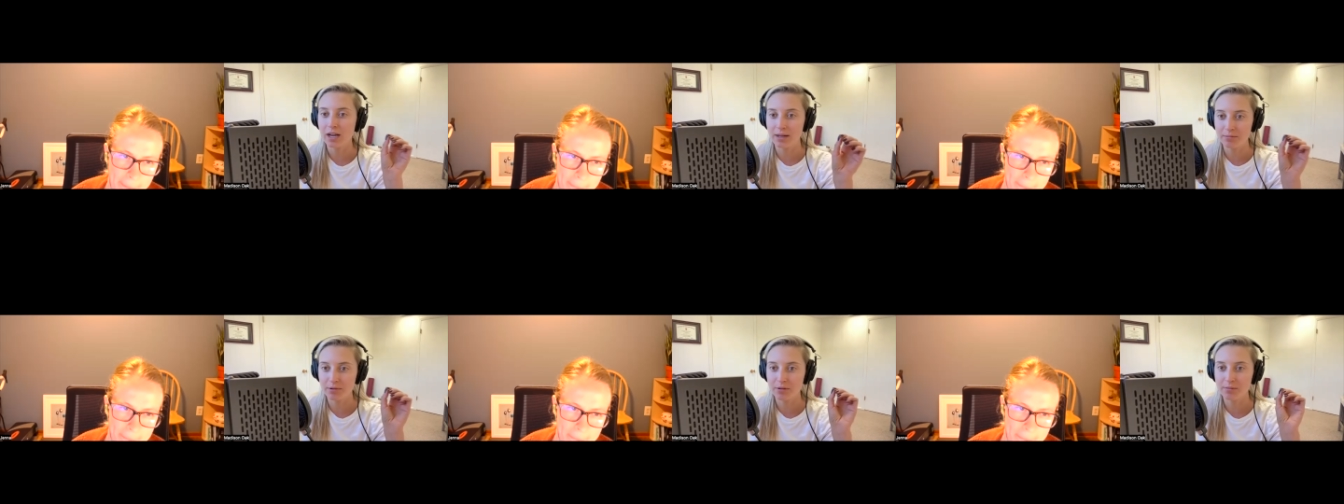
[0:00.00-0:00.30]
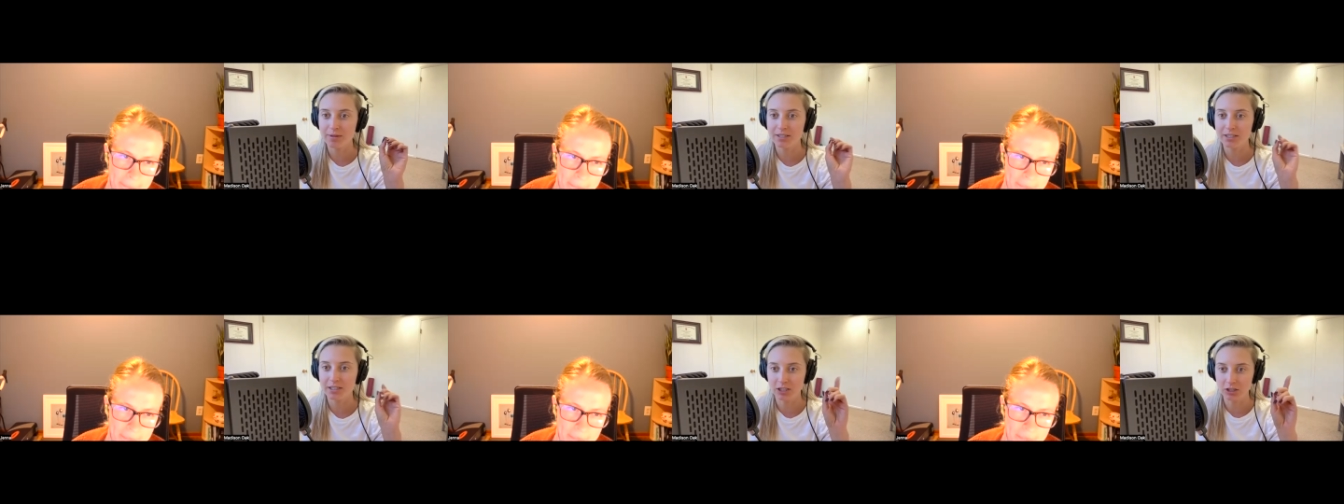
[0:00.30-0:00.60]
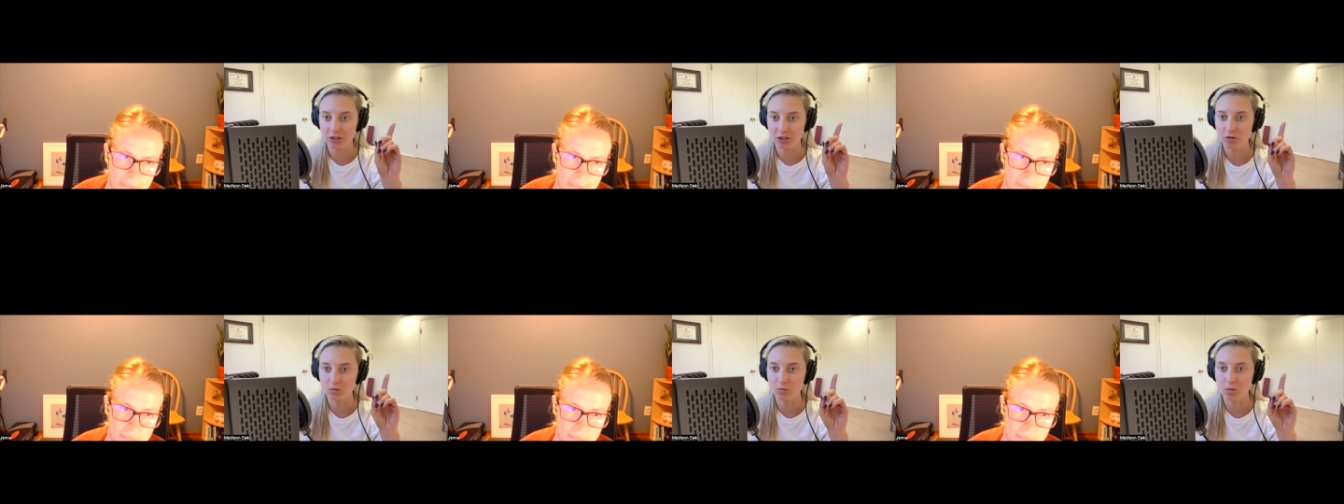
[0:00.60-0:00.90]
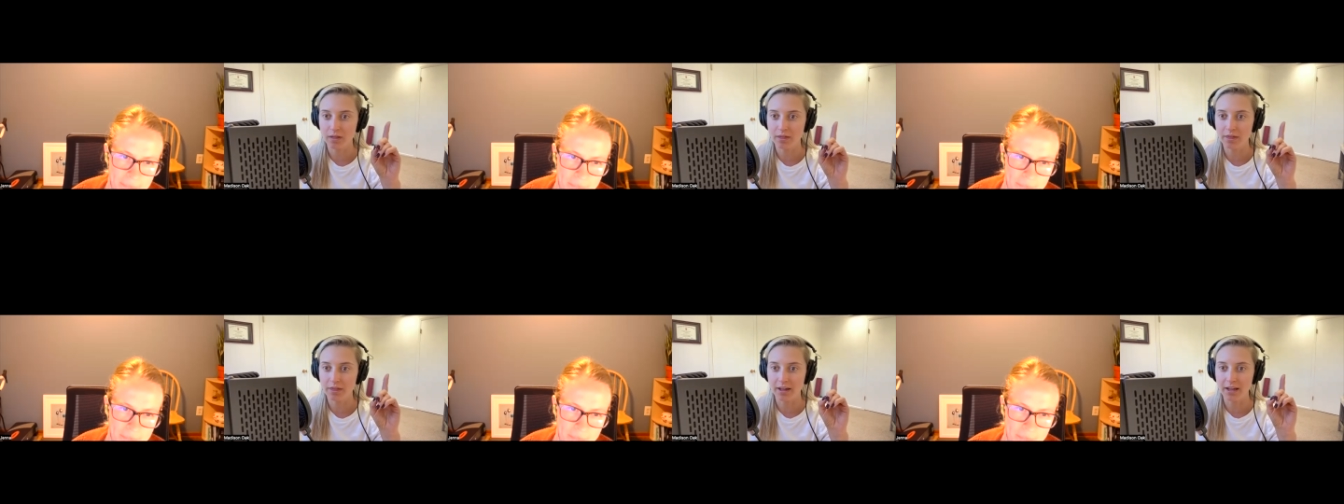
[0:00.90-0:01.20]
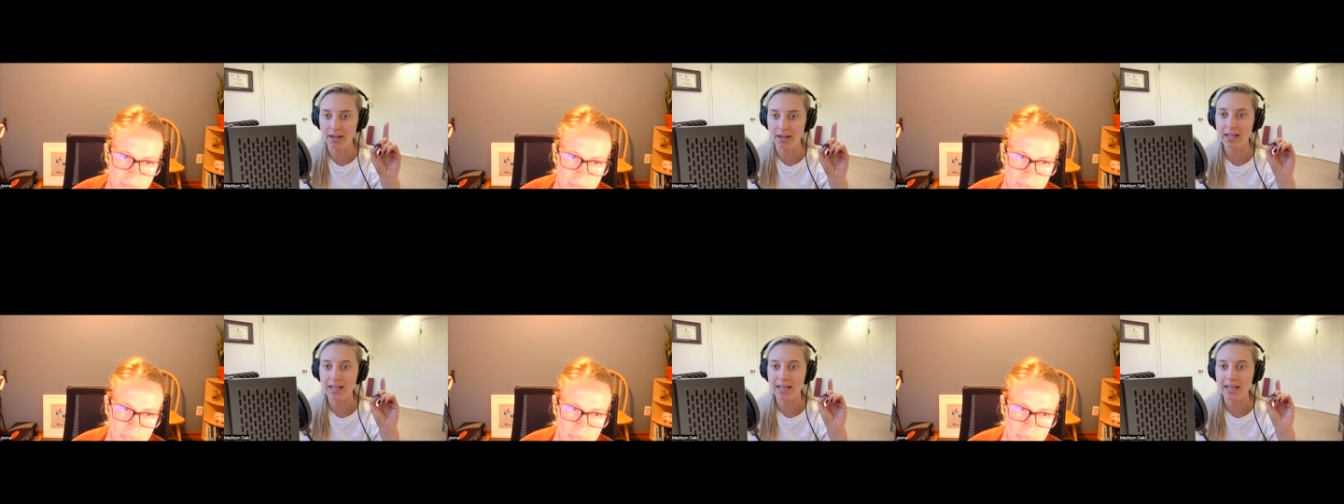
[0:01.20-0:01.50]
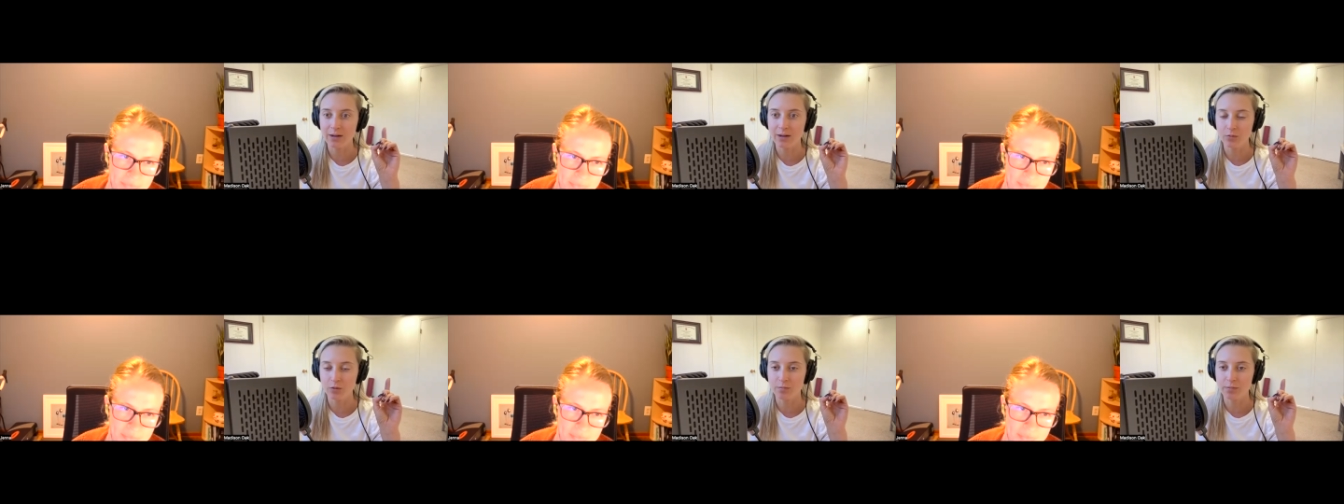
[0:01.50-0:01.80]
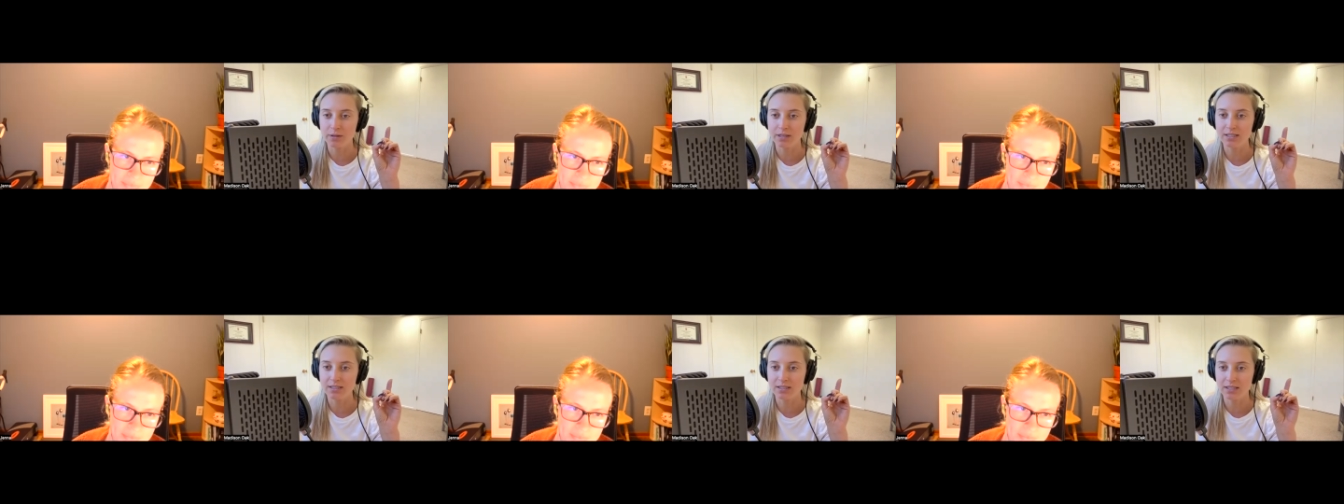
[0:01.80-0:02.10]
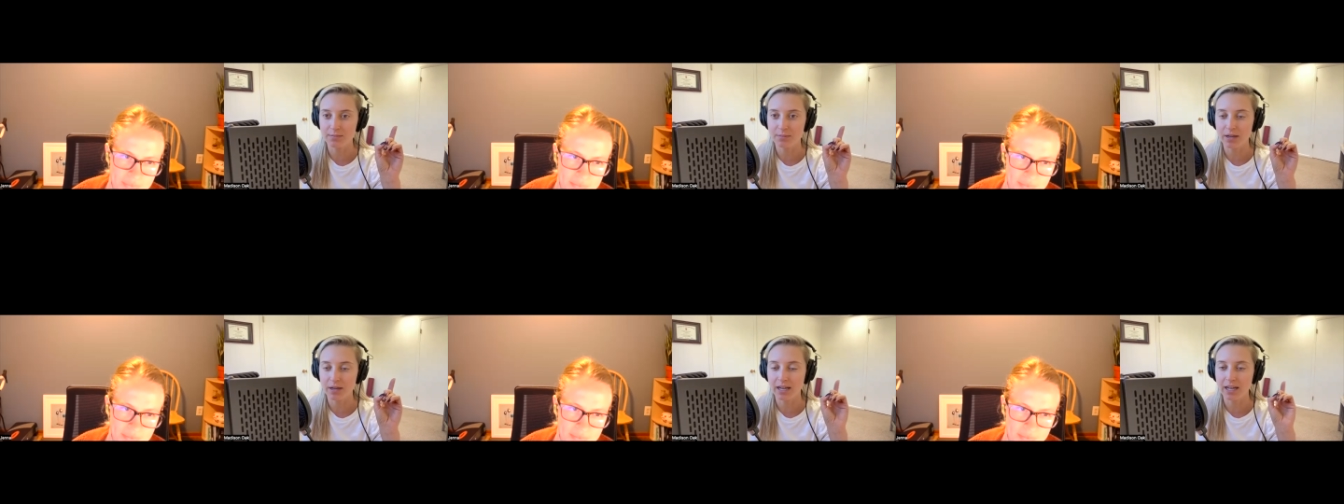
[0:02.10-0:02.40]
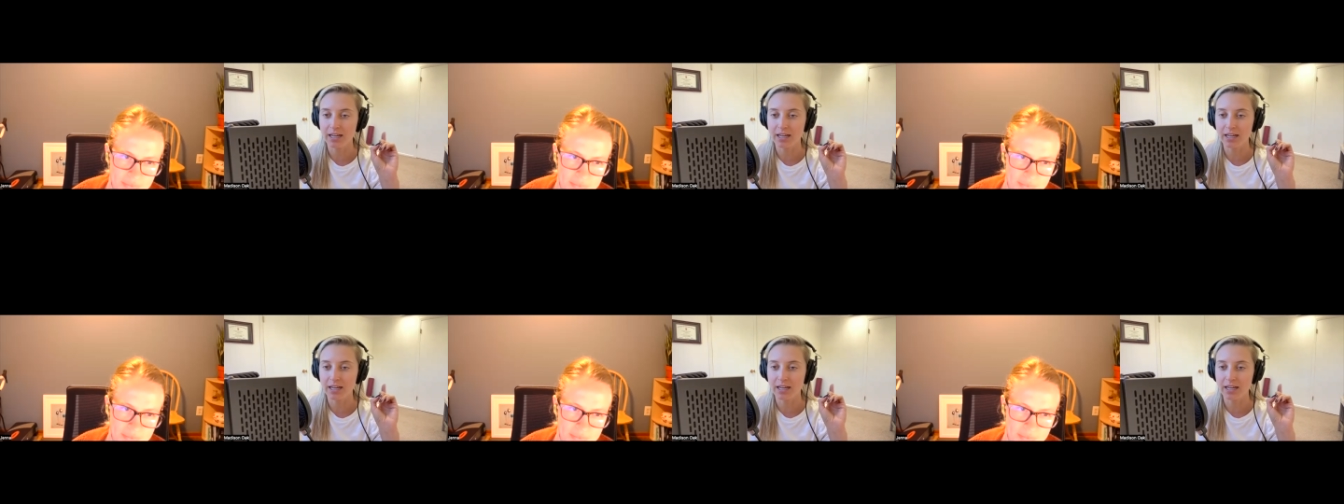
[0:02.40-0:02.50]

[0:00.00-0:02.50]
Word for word: implementing just one thing, it would be sleeping.